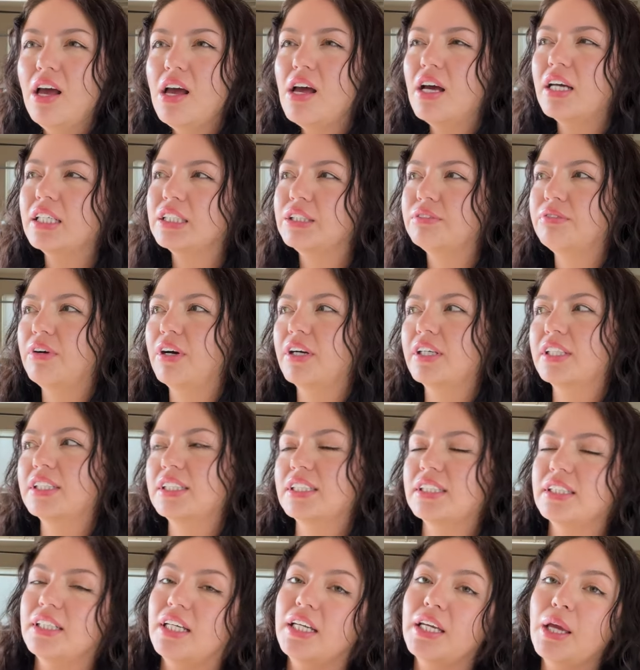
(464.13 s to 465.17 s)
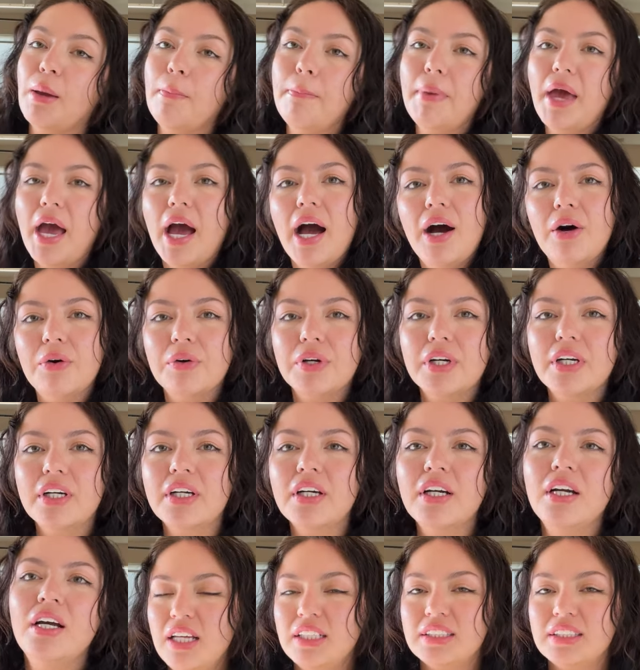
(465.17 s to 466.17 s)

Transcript: as far as like power.